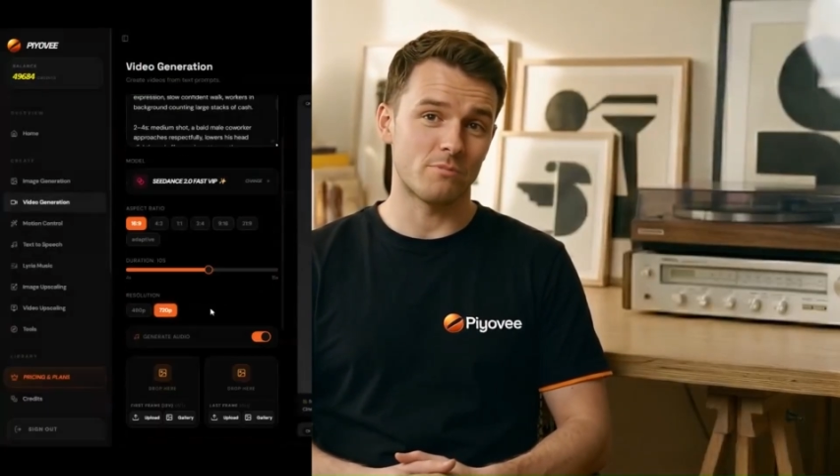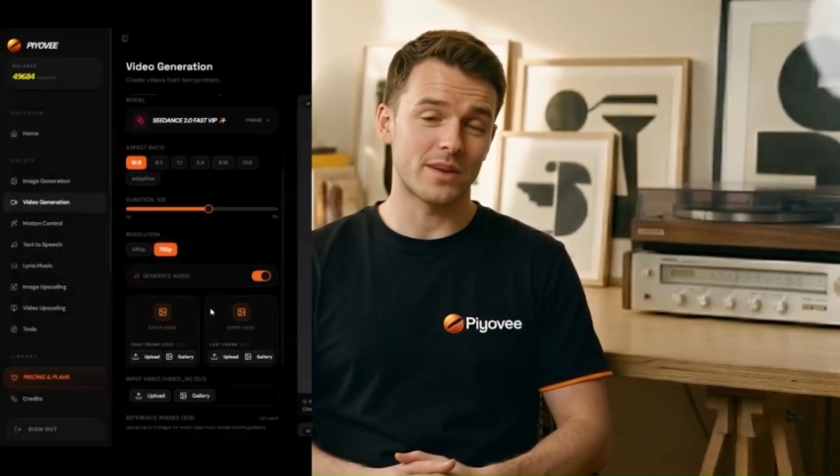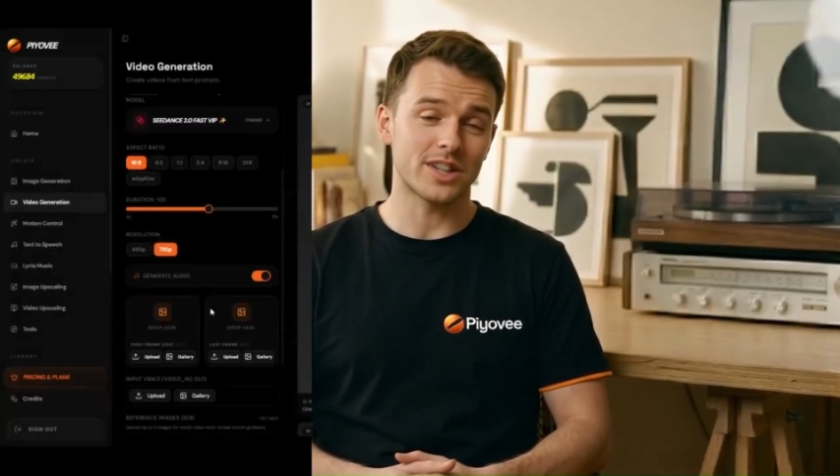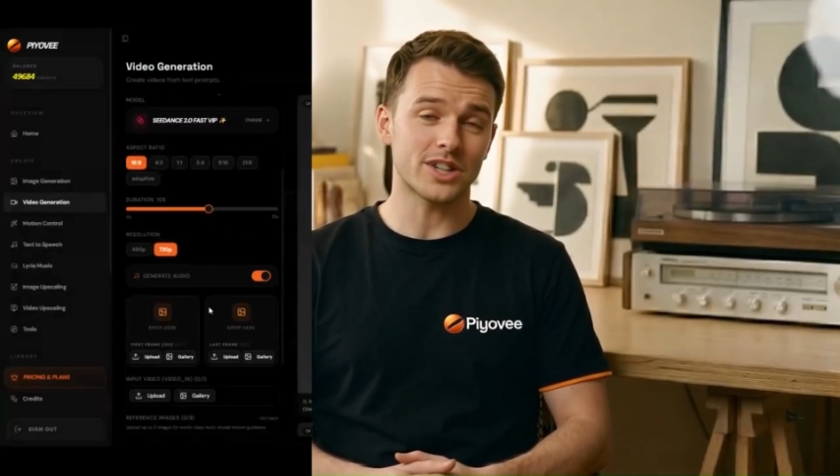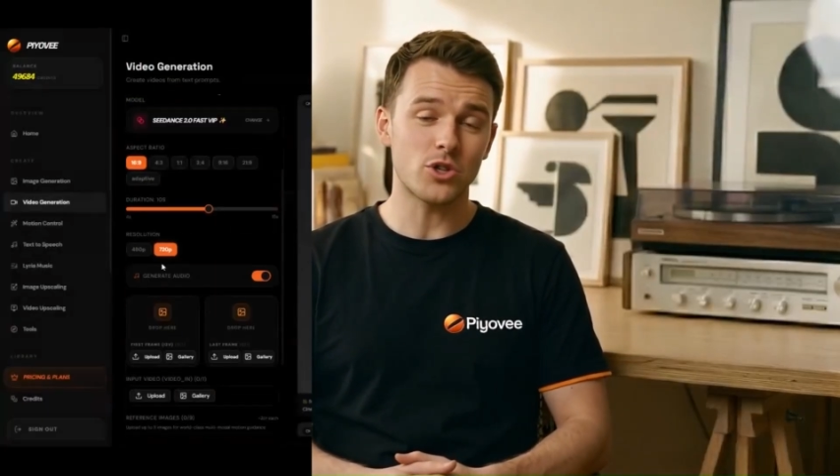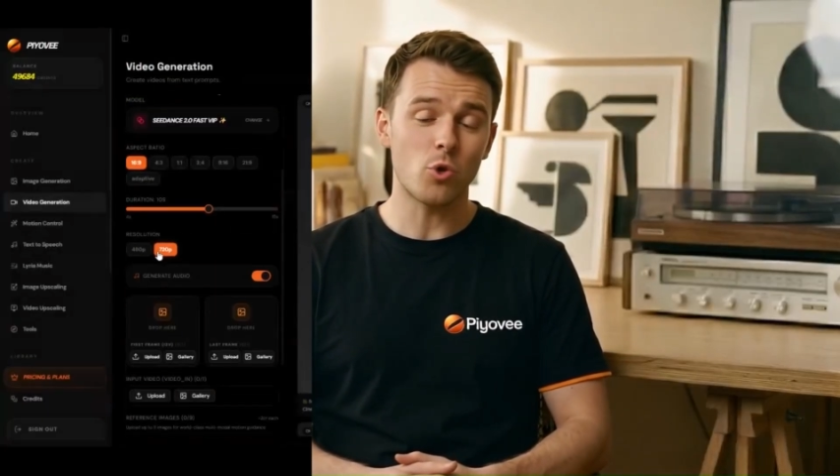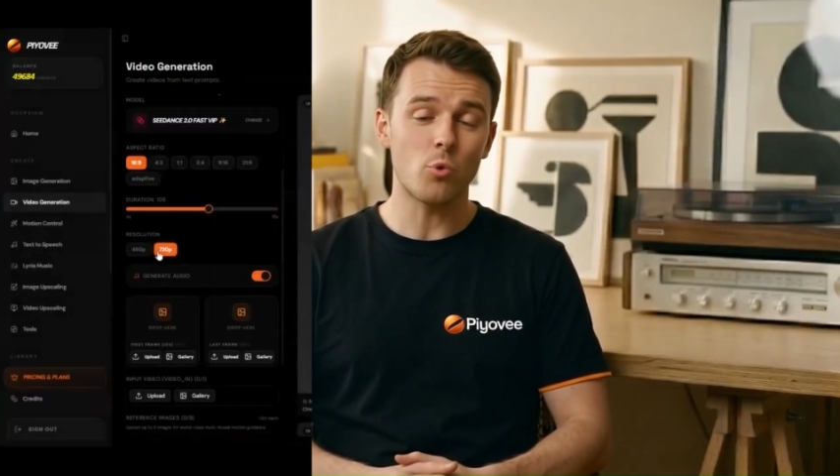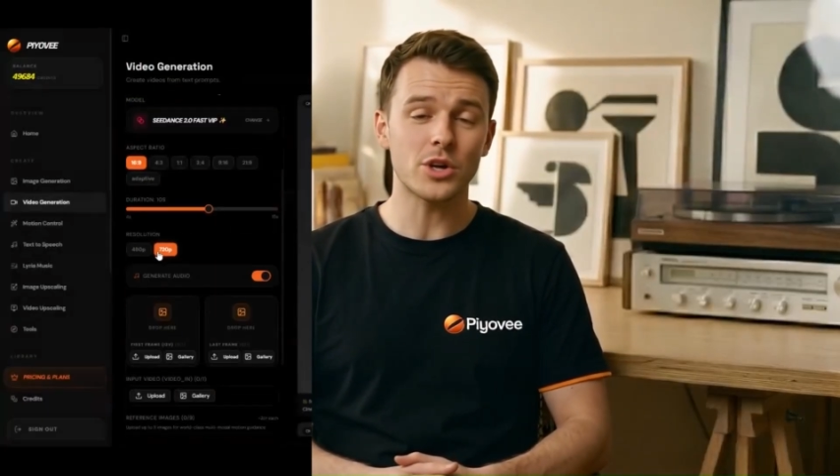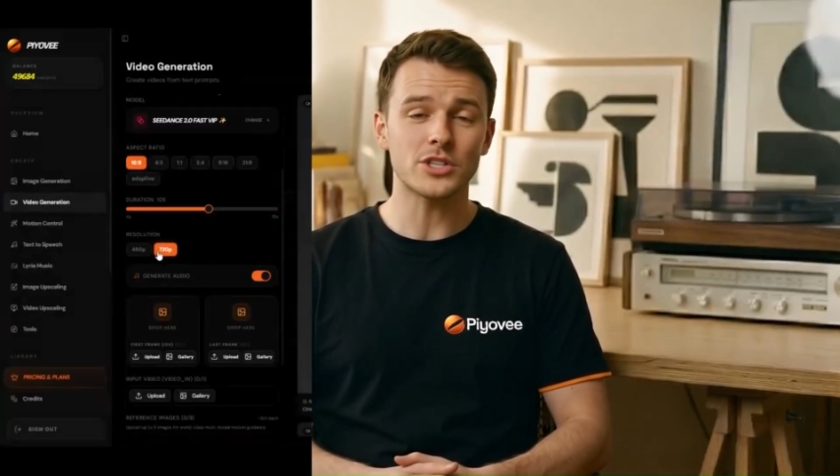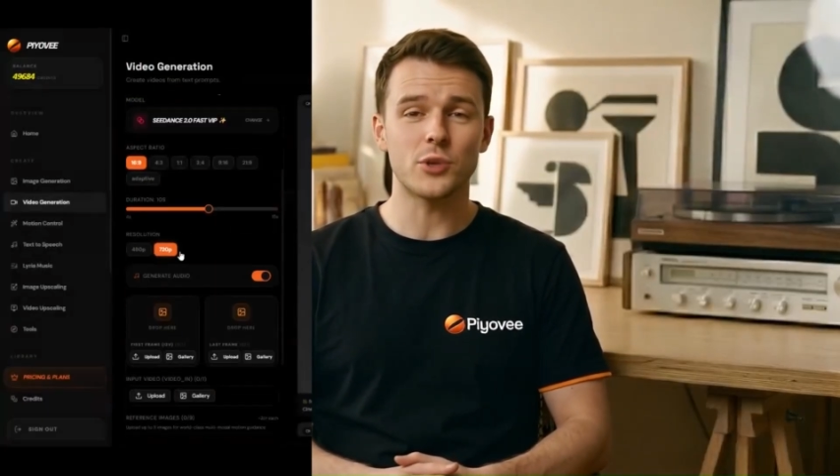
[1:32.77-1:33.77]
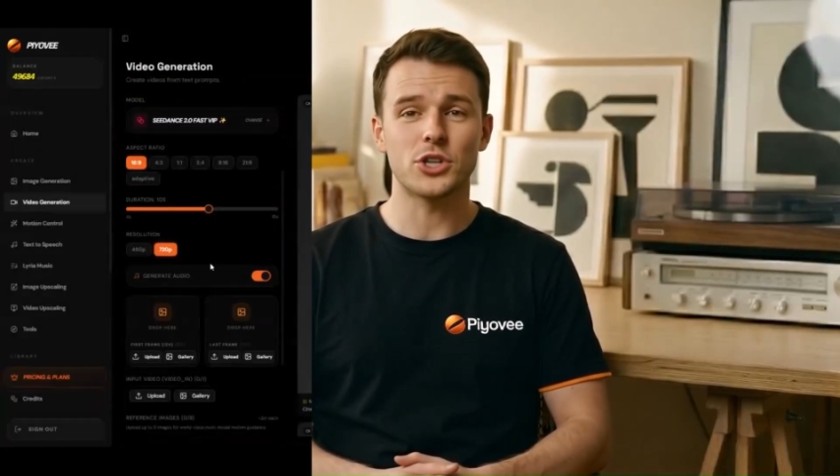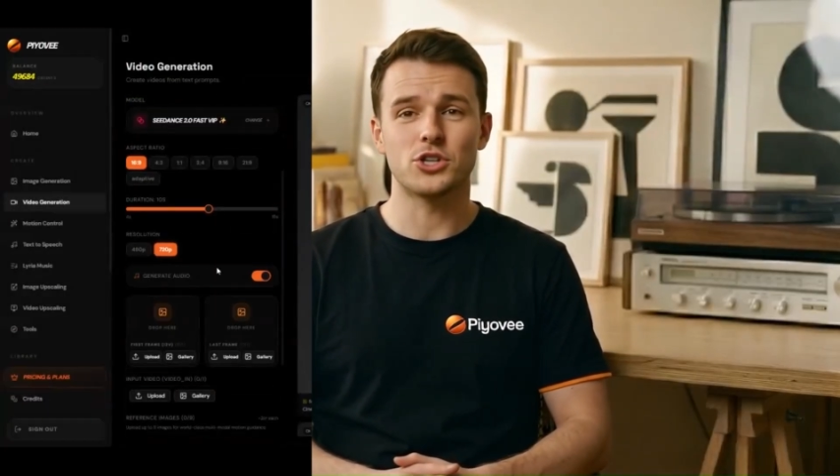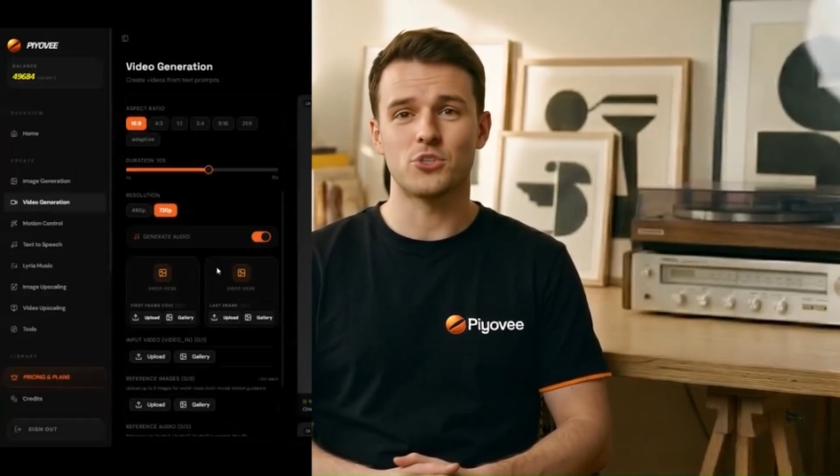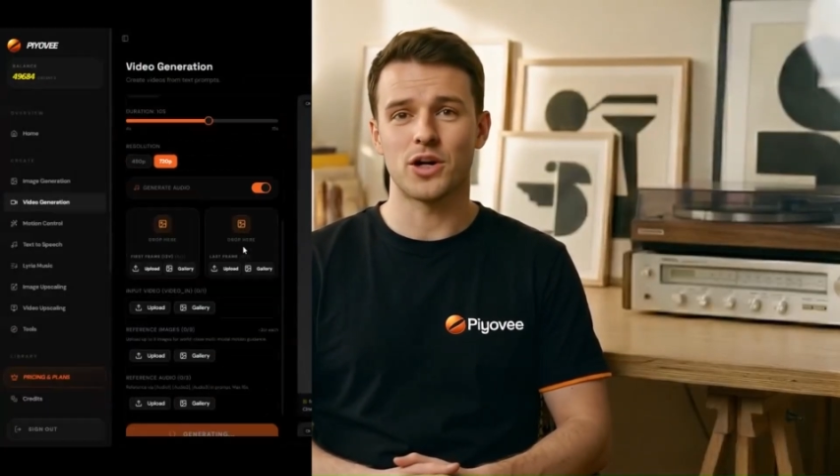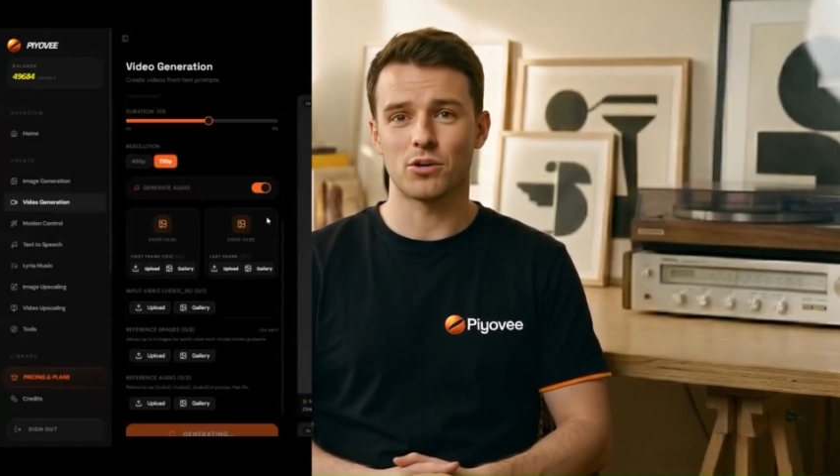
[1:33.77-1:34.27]
because I don't want to spend
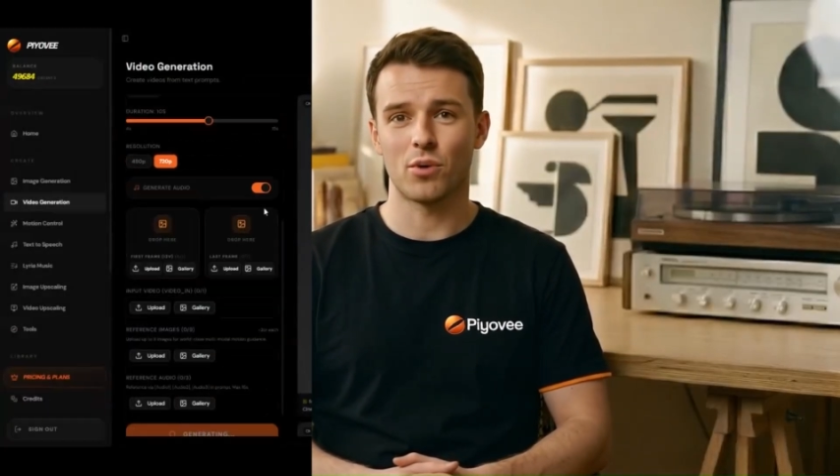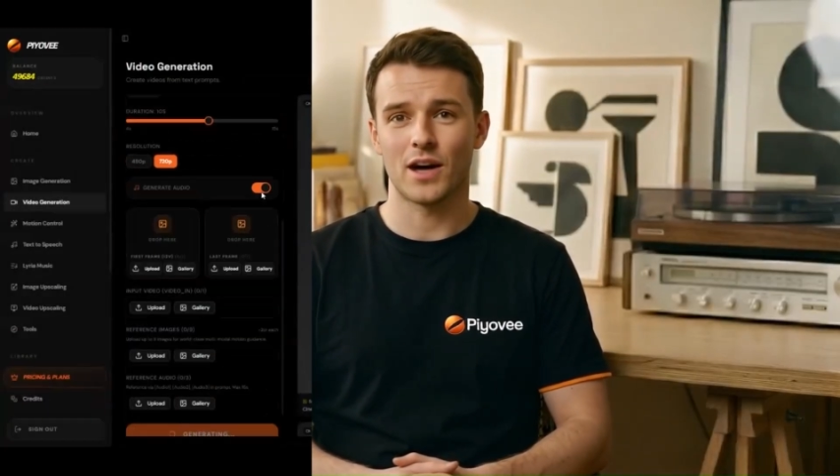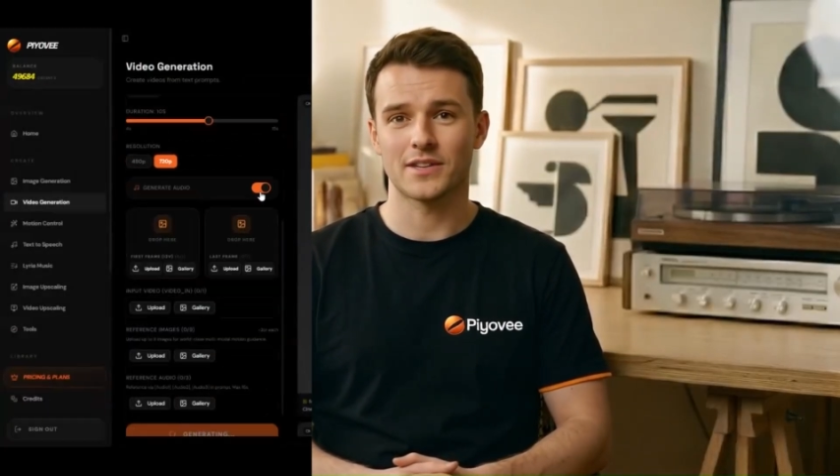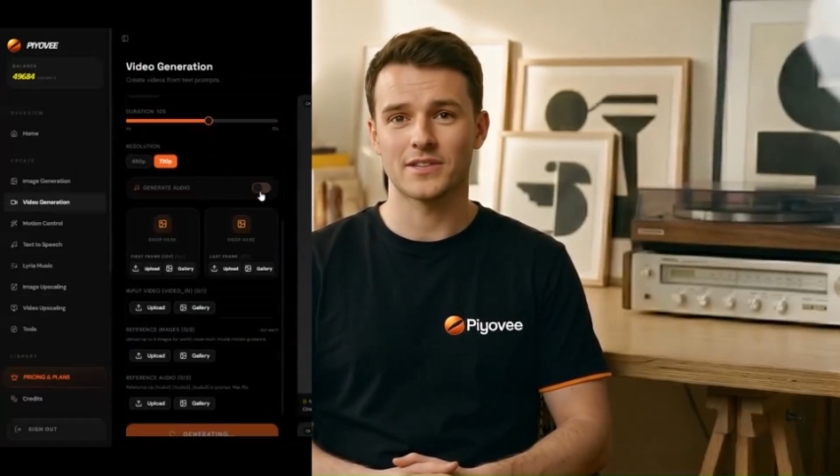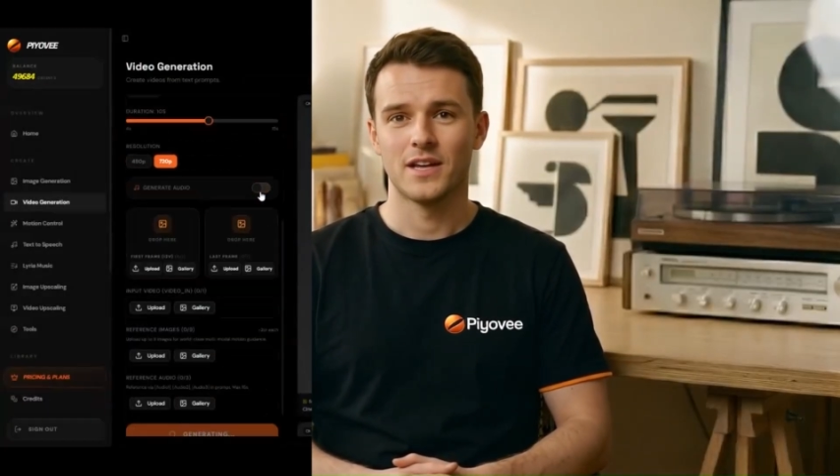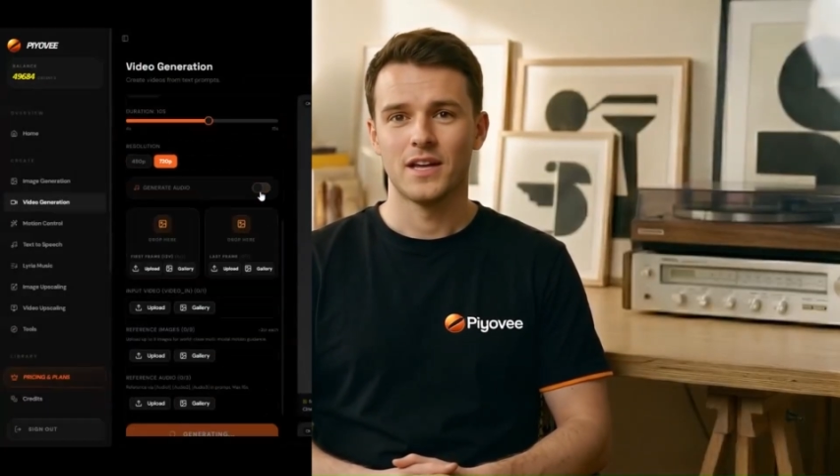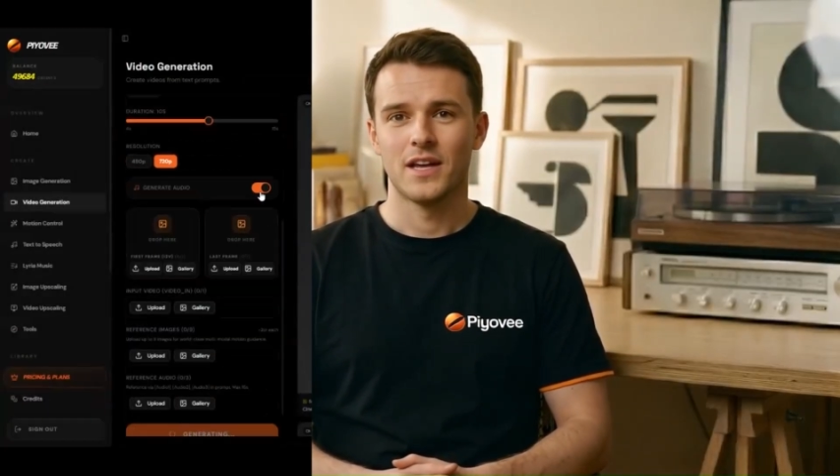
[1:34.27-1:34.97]
too many credits.